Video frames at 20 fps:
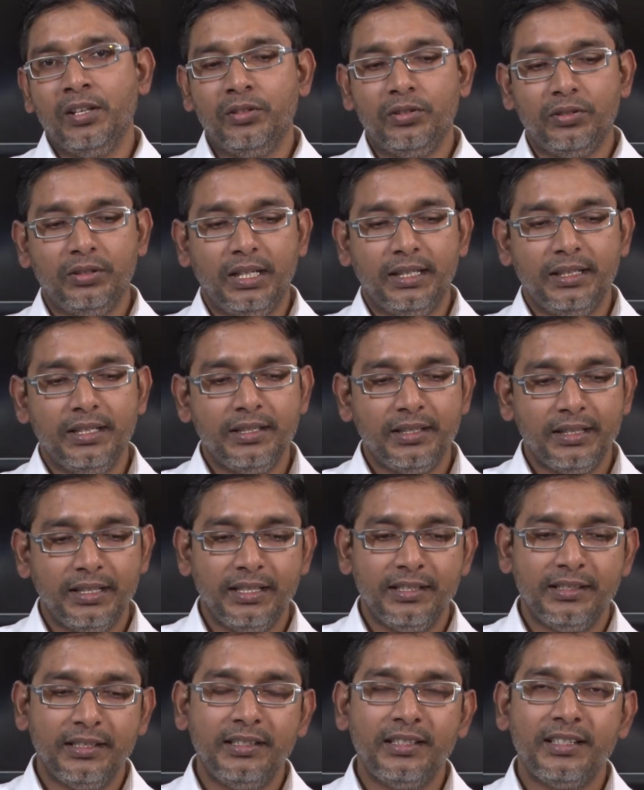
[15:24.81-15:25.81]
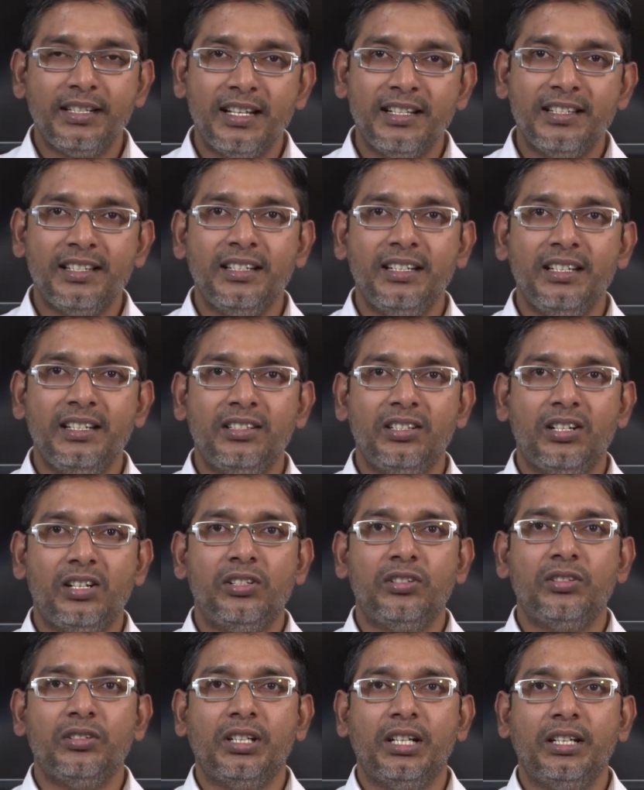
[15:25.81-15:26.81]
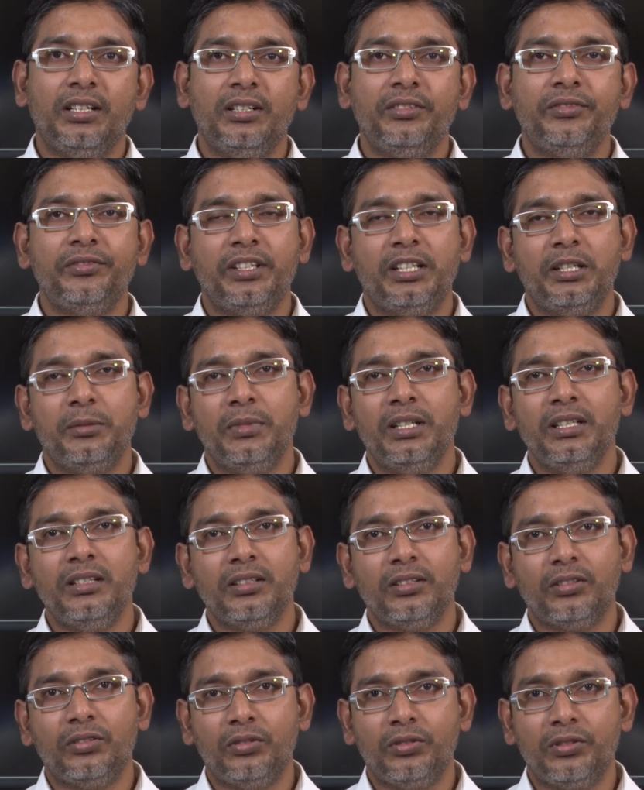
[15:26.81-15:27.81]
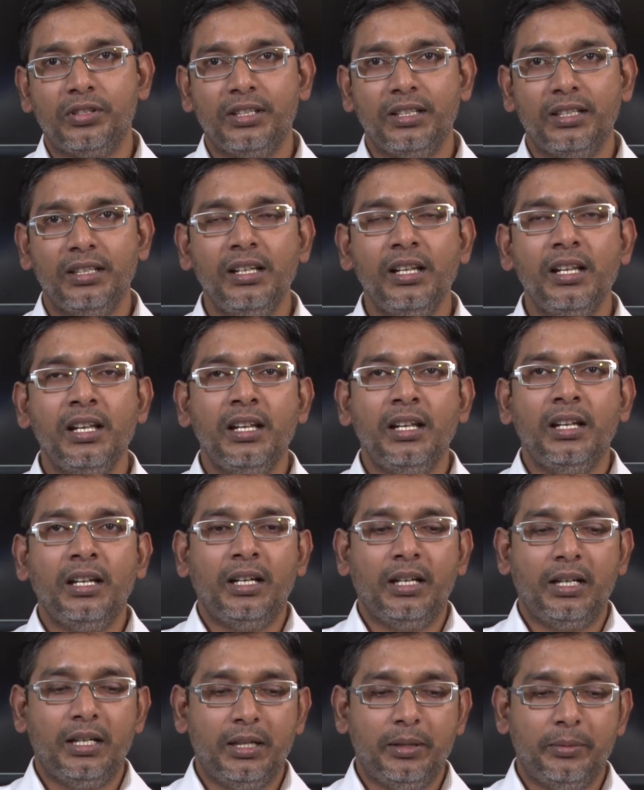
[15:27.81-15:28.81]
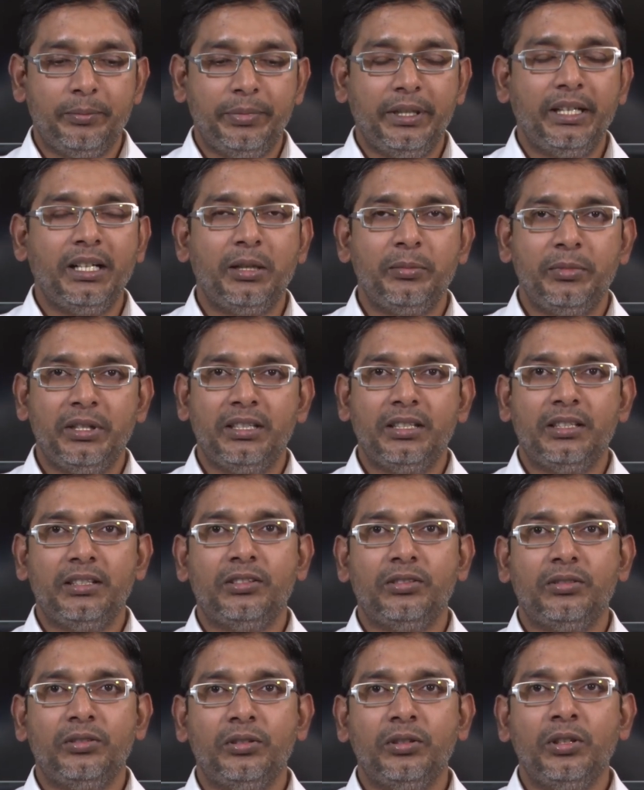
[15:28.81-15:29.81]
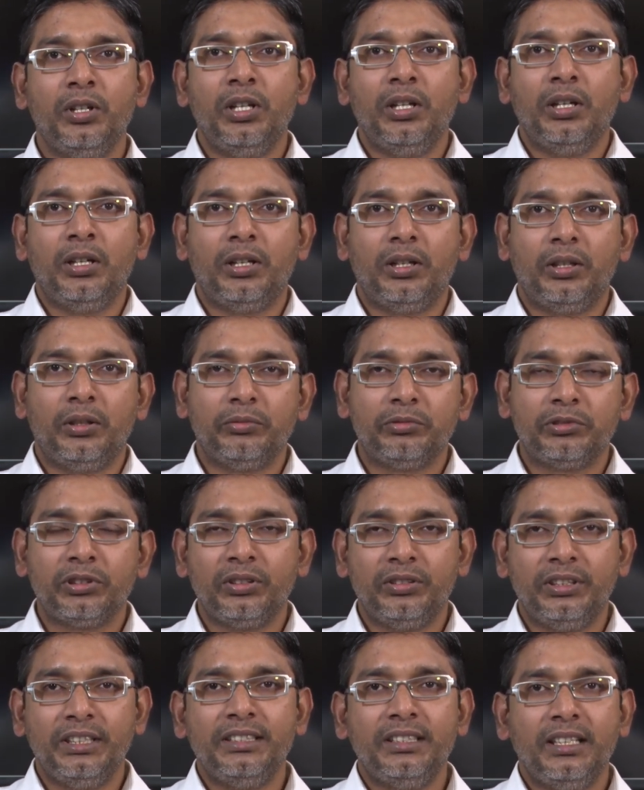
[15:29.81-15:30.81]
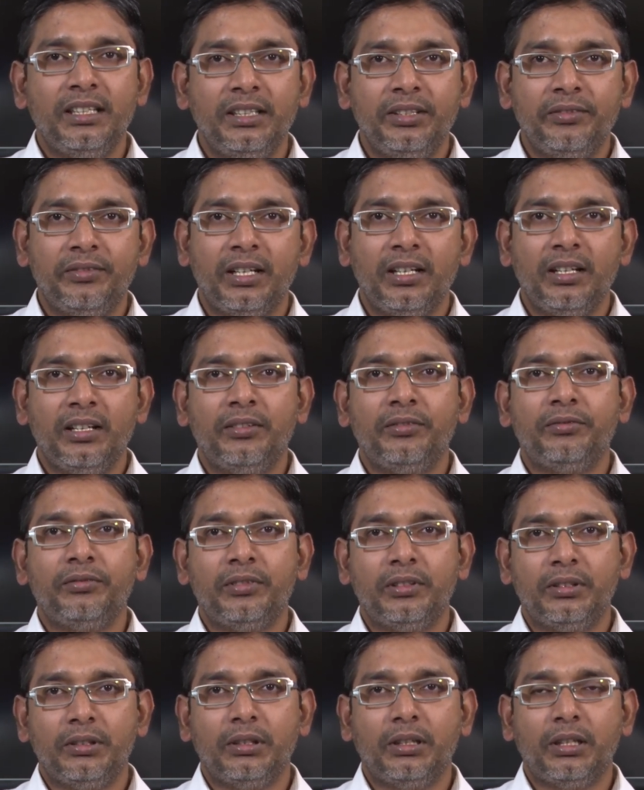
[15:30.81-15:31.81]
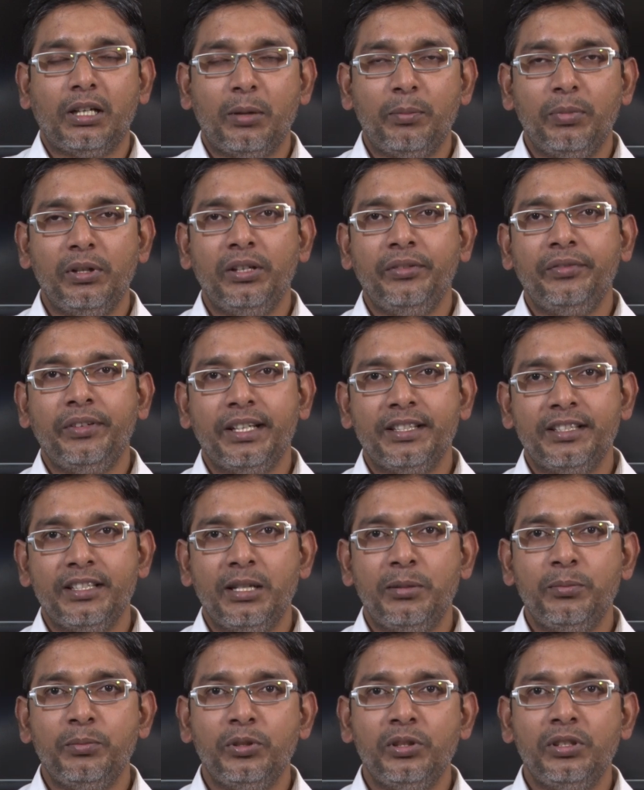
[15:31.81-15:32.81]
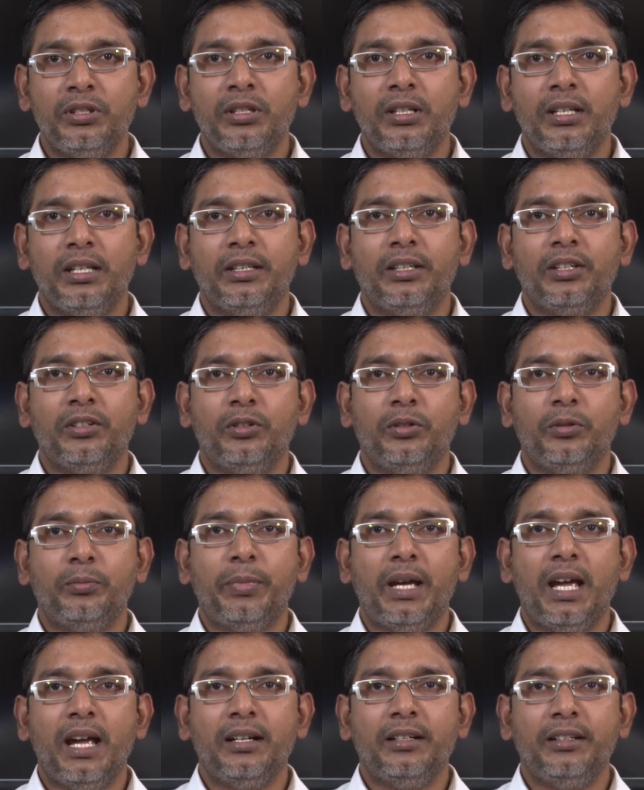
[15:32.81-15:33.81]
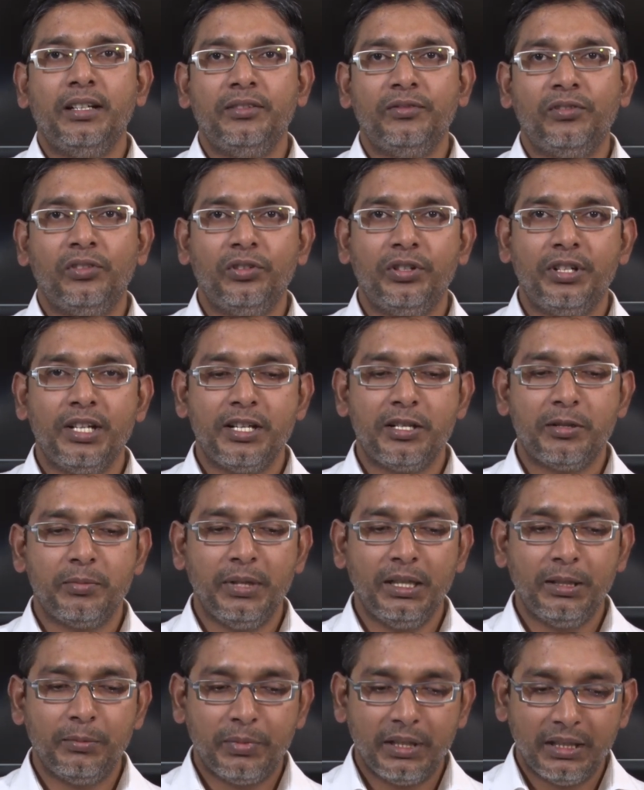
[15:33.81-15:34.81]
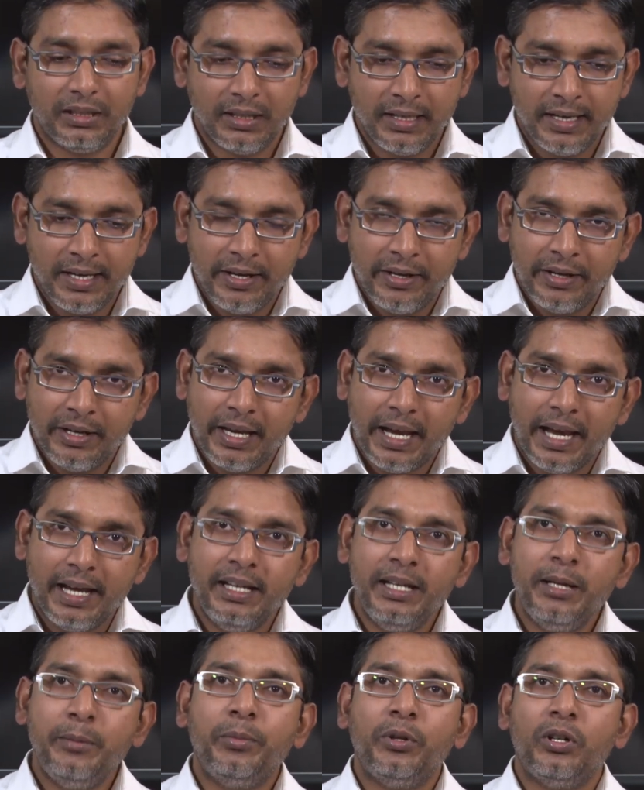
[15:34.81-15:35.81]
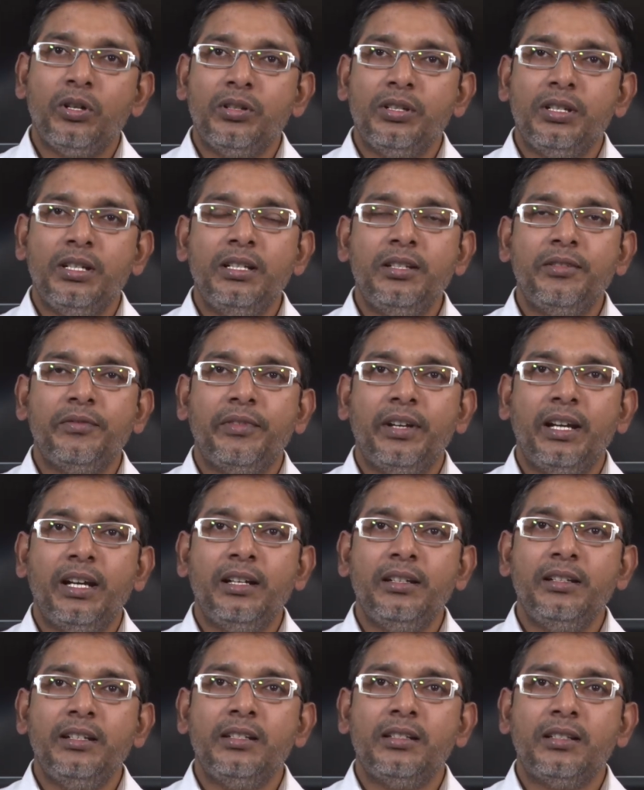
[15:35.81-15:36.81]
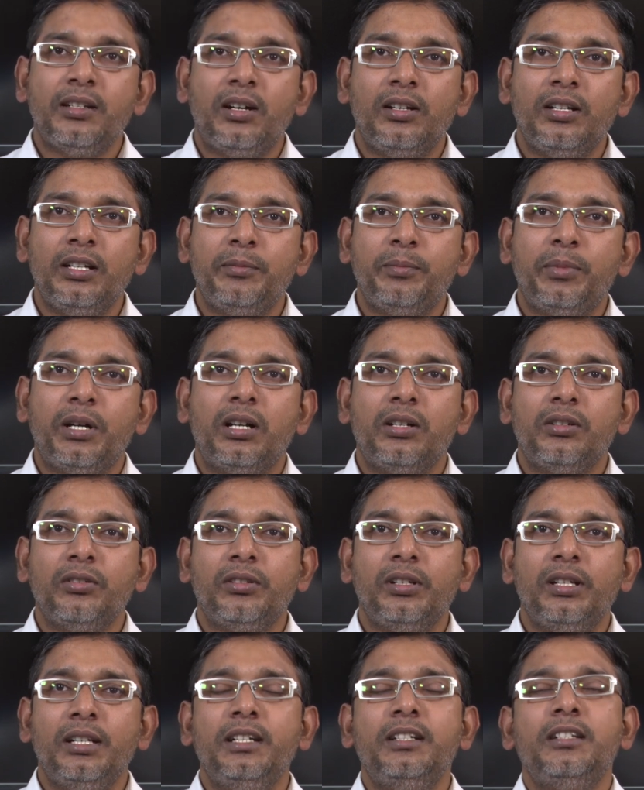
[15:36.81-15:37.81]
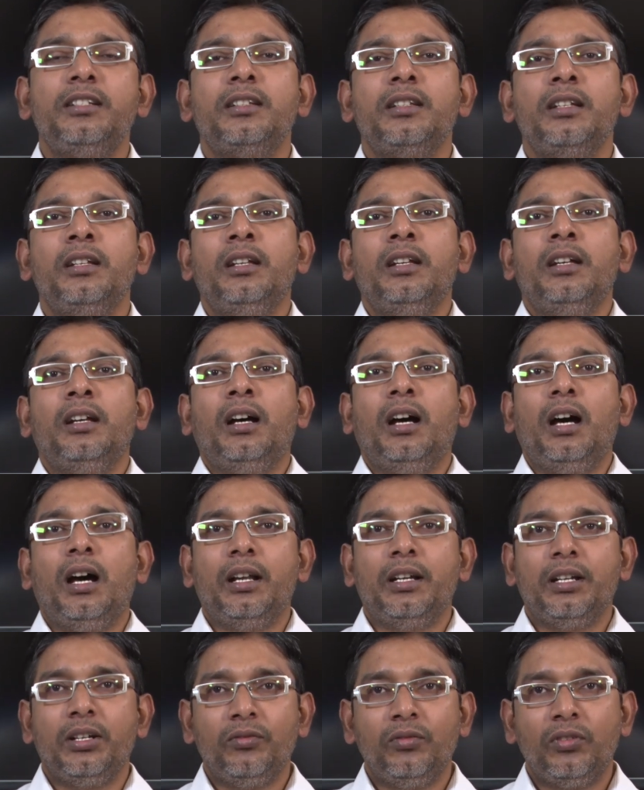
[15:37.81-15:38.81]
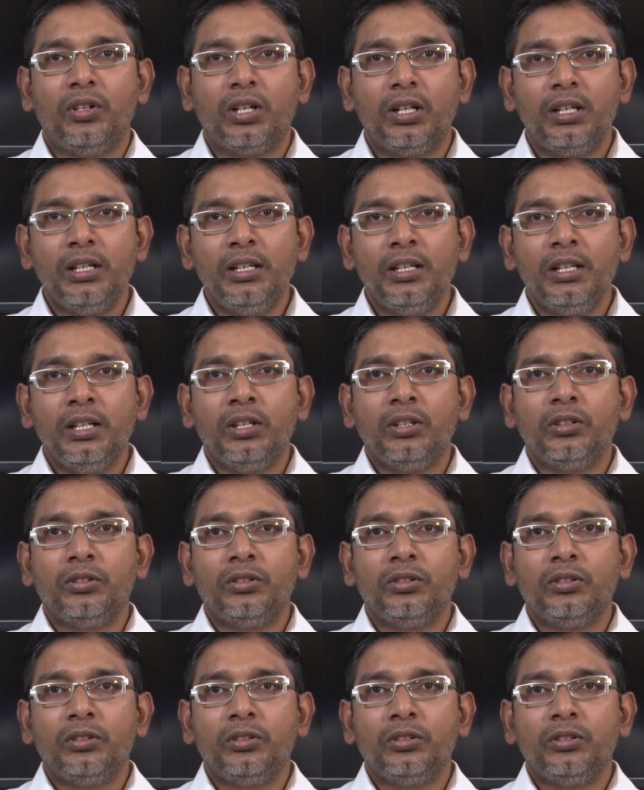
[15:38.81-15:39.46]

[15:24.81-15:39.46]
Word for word: So, that is the reason density is also kind of very much crucial uh, parameter. So, uh, so these are the one of uh, couple of examples like you know packed and fluidized bed, but any process where the solid particulates are involved.